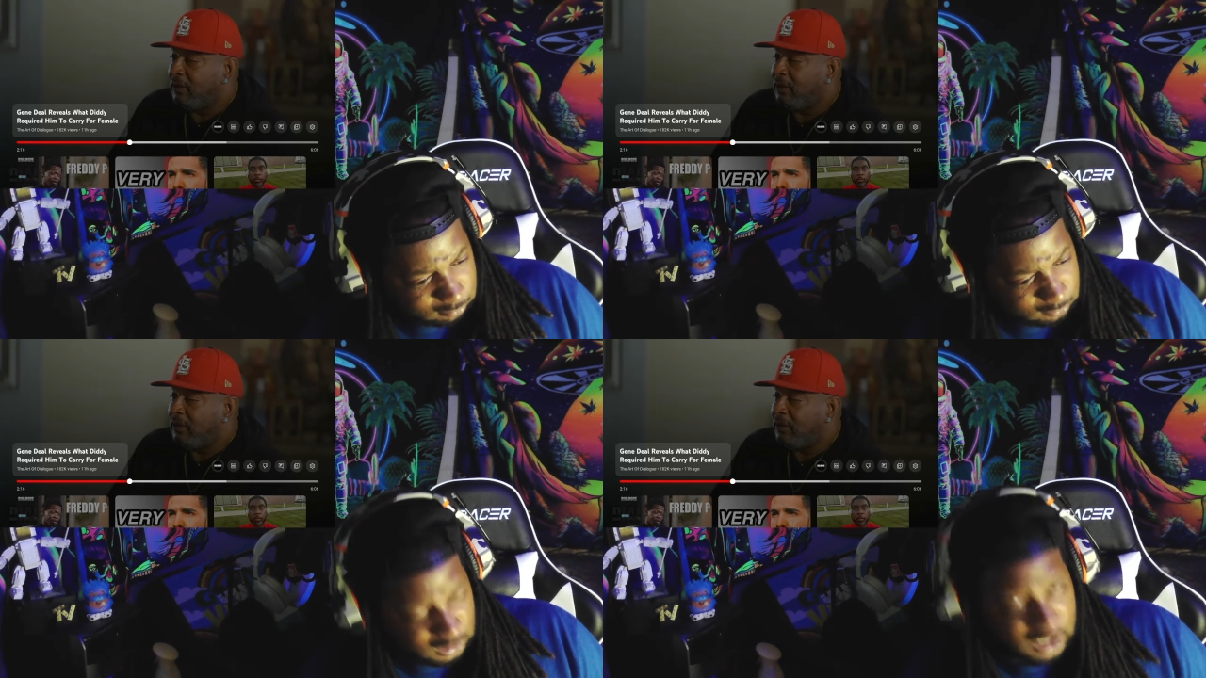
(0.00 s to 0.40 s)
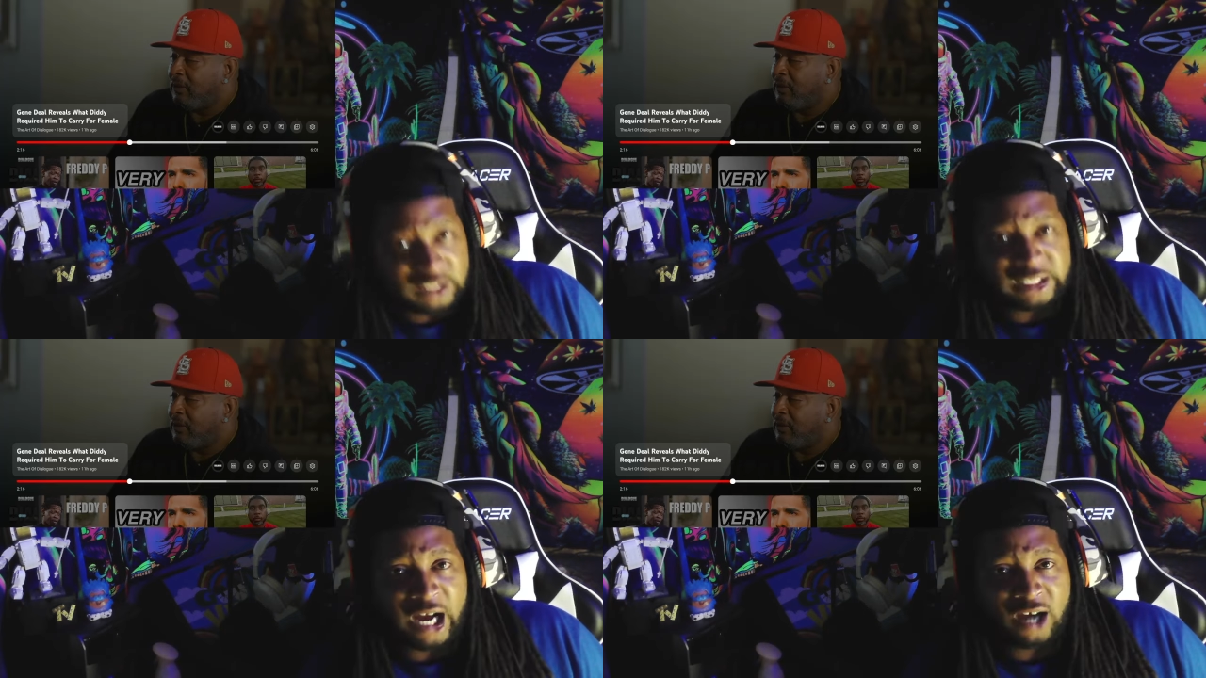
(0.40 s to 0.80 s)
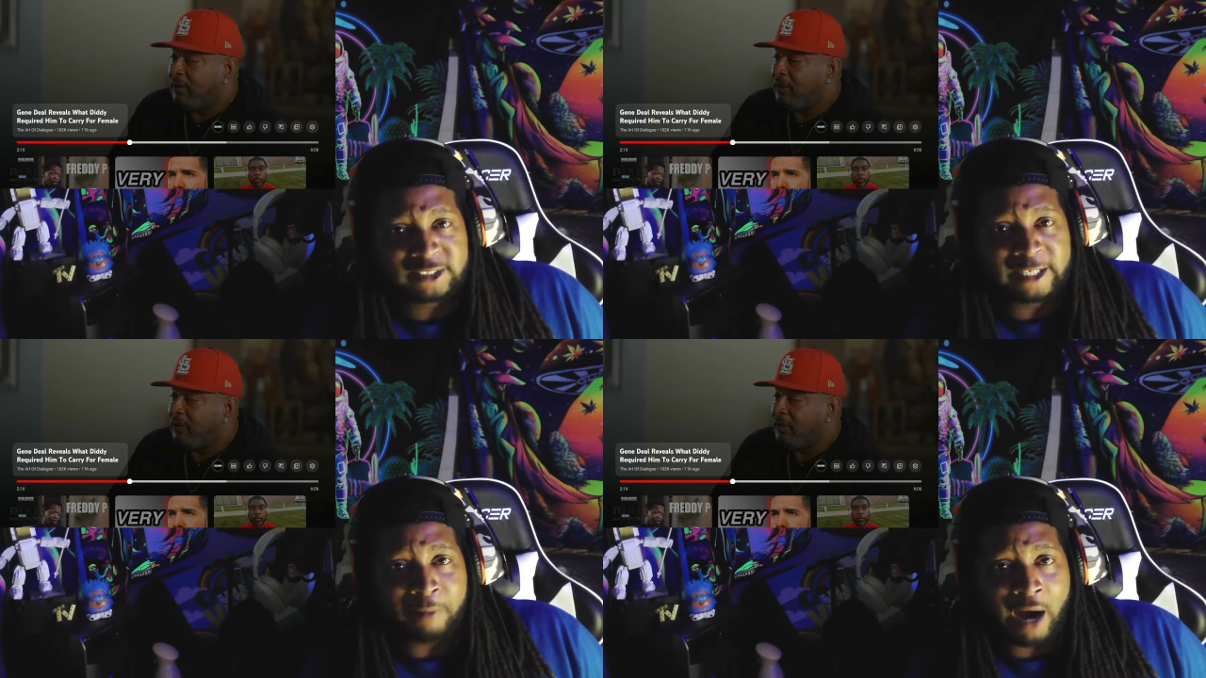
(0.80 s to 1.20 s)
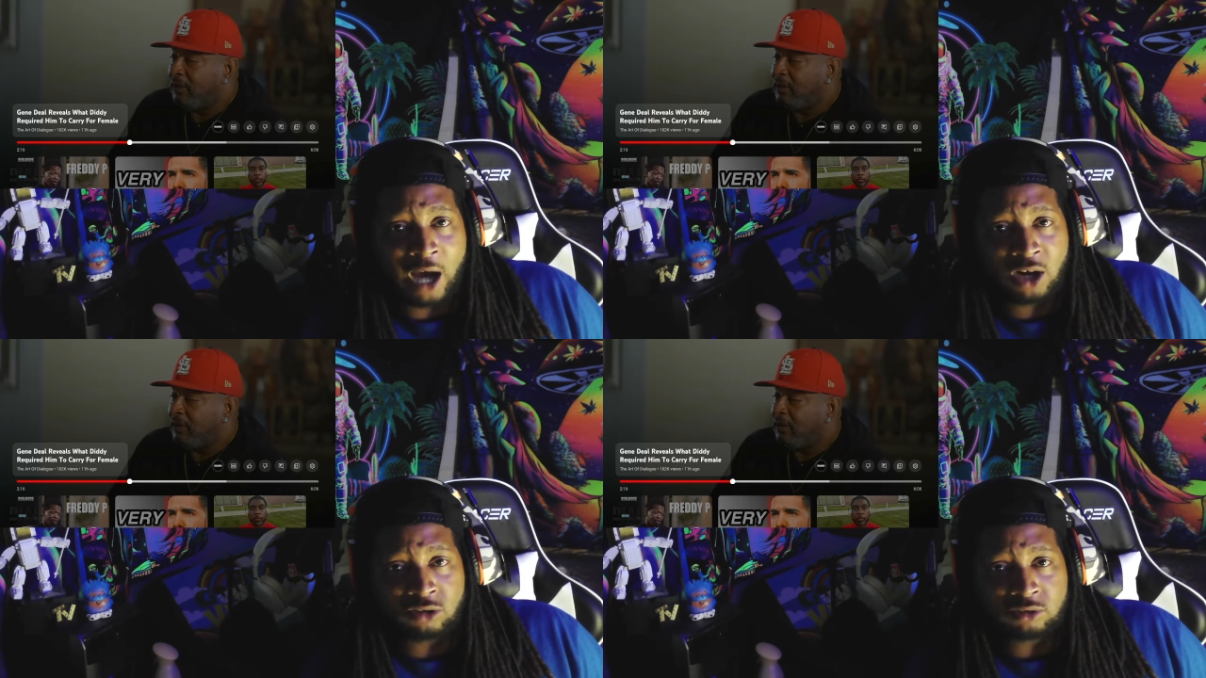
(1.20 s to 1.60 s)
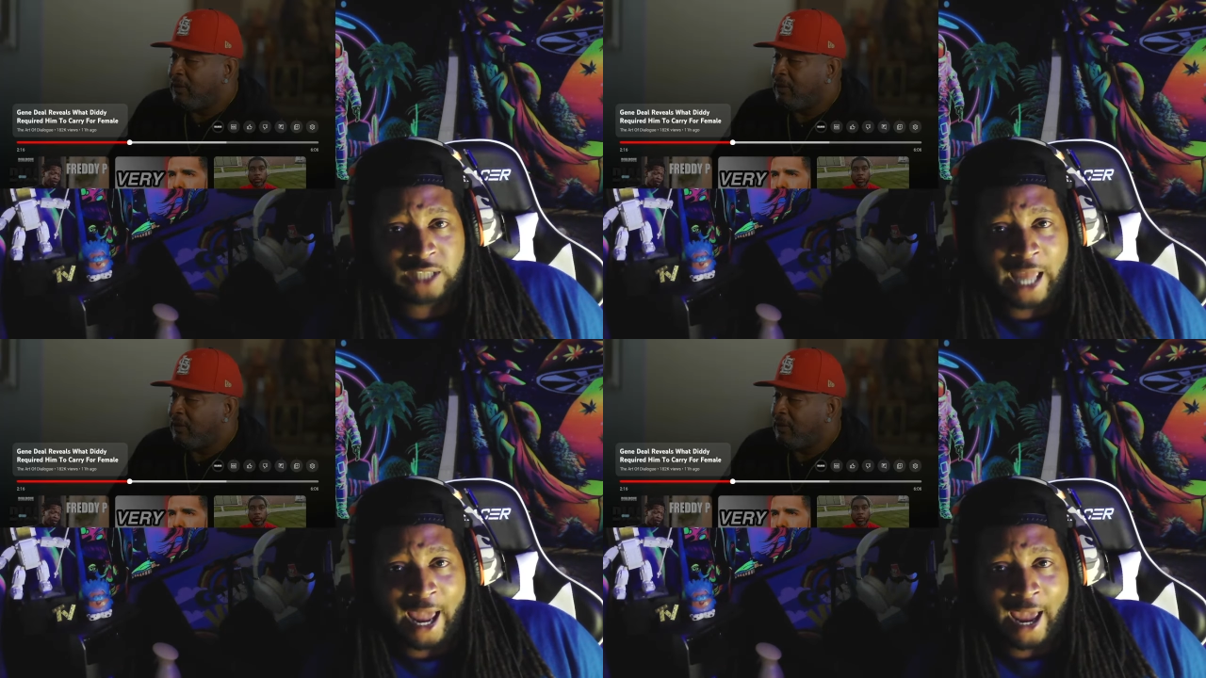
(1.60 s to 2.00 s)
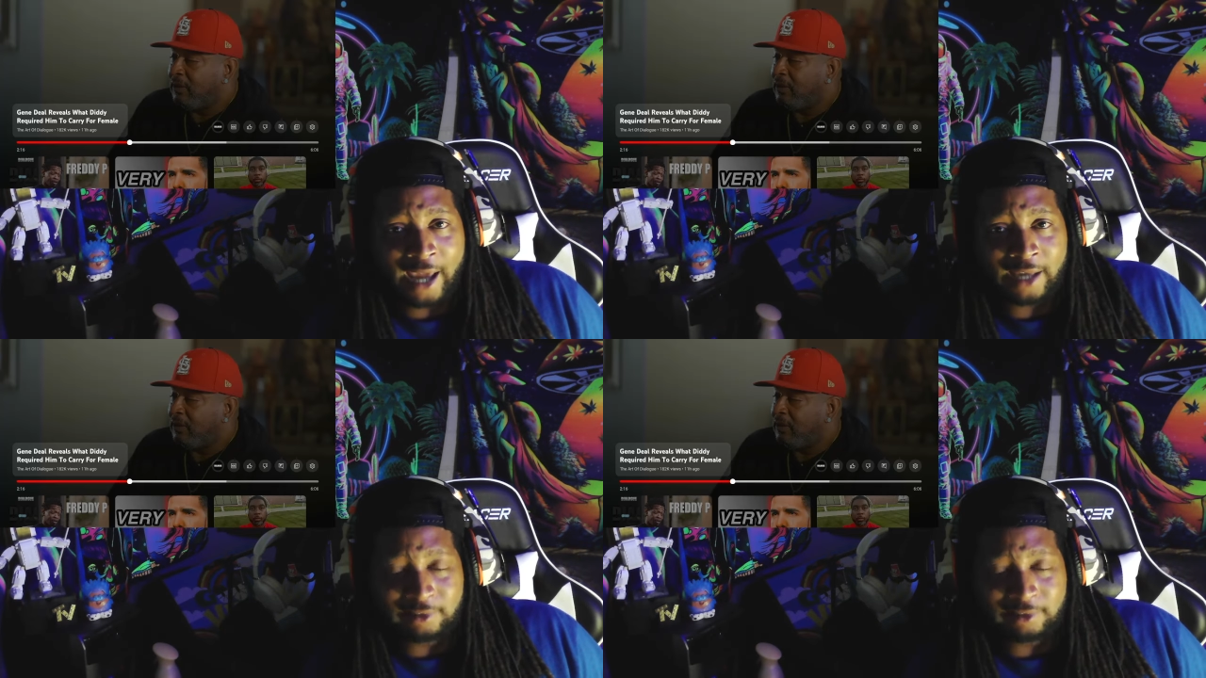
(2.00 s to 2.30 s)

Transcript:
Speaker 1: A thousand bottles, gang?